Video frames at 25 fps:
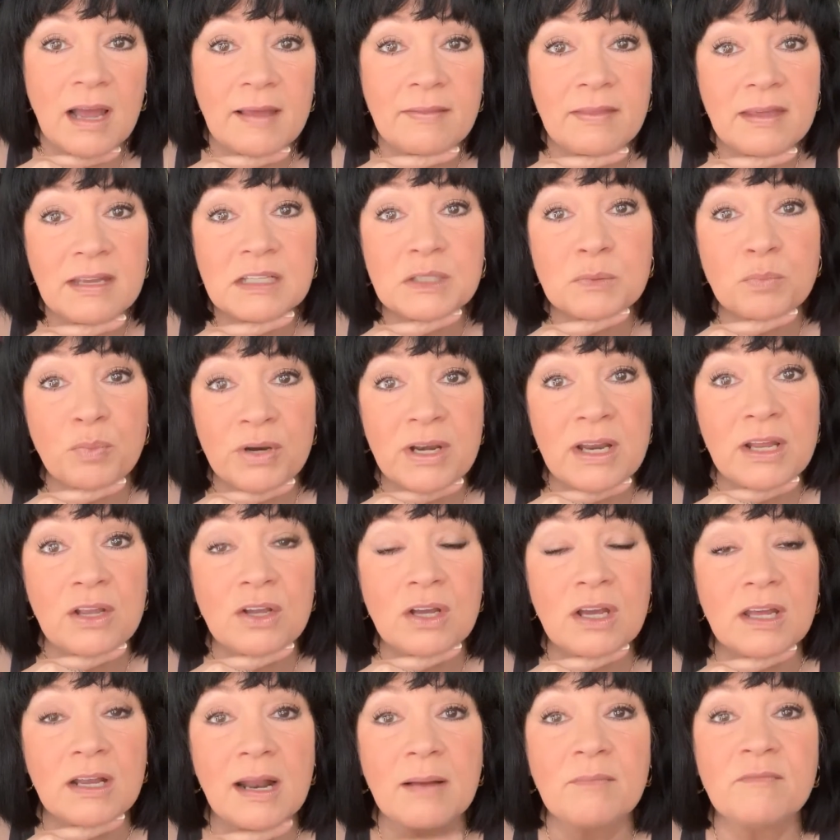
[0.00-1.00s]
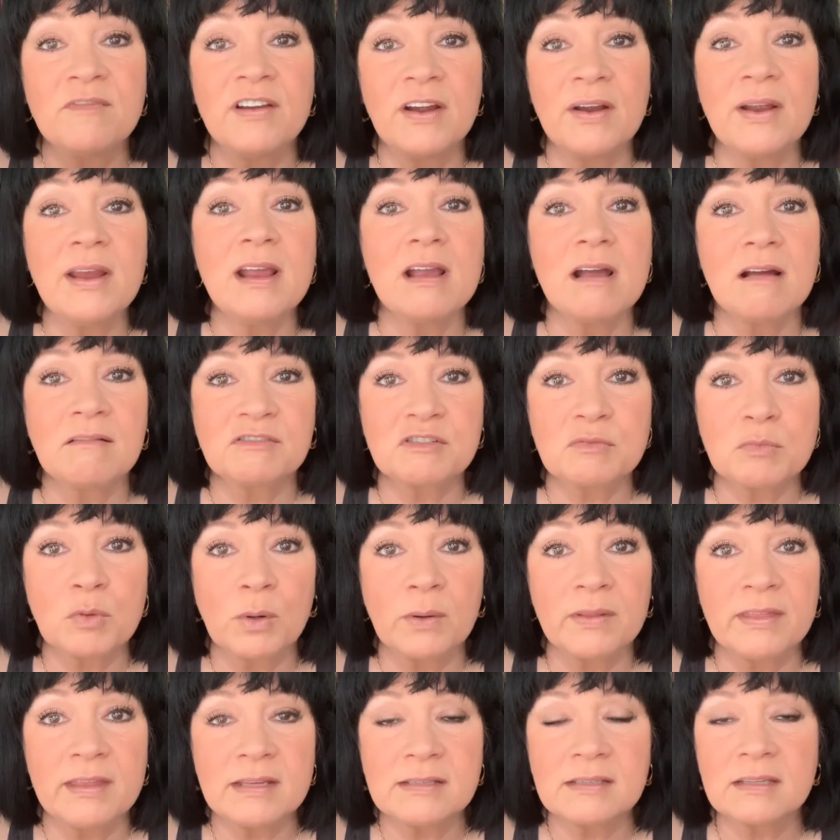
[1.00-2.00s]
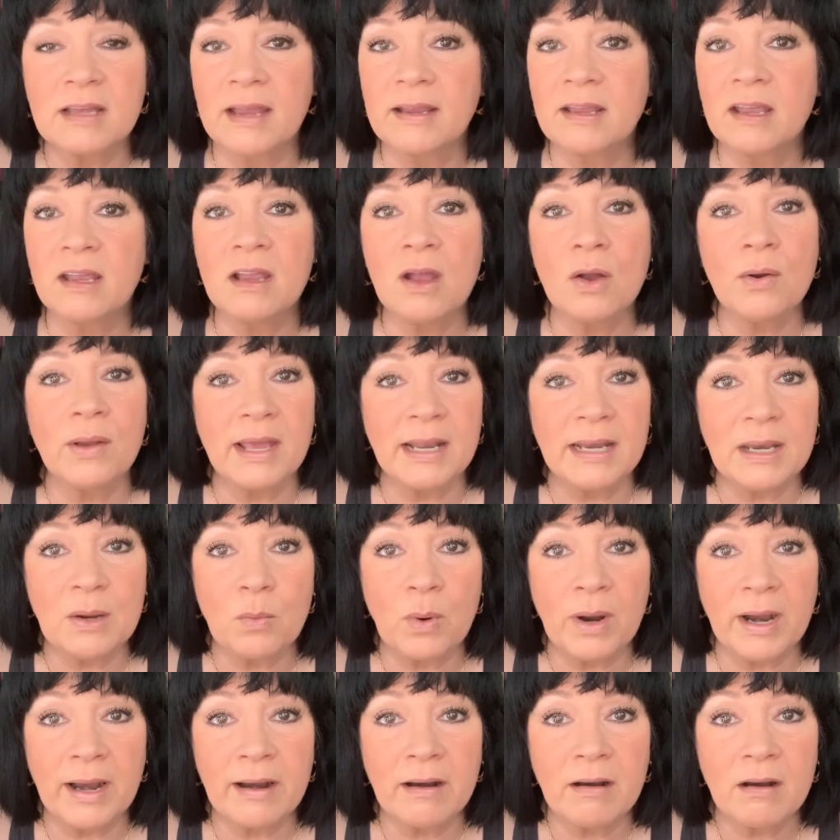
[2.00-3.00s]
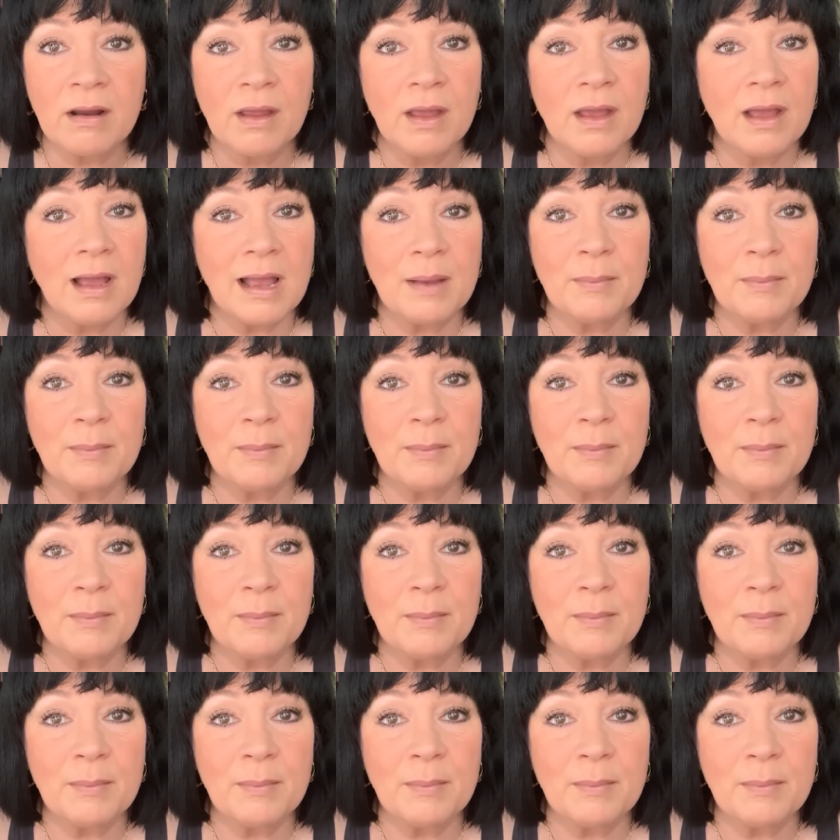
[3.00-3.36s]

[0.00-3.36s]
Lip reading: I think it's pretty good. I'm very comfortable in this. I could go anywhere.